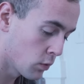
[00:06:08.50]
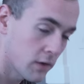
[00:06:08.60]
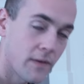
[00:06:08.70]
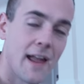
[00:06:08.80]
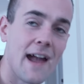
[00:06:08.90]
What
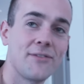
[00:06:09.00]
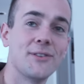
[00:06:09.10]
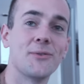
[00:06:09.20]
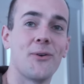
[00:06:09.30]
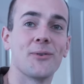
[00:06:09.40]
if I have to
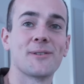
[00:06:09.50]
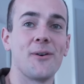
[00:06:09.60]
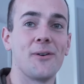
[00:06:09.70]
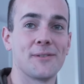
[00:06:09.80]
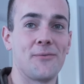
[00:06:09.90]
do cold
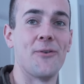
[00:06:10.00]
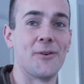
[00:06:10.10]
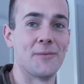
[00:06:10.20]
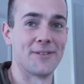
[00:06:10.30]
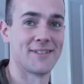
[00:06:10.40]
calls
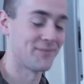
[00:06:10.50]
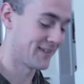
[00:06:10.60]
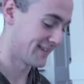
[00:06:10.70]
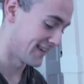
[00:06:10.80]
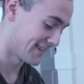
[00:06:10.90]
for him or
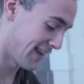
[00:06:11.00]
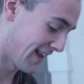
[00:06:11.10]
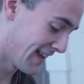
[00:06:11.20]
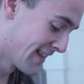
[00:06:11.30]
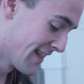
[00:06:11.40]
something like
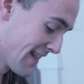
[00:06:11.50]
that?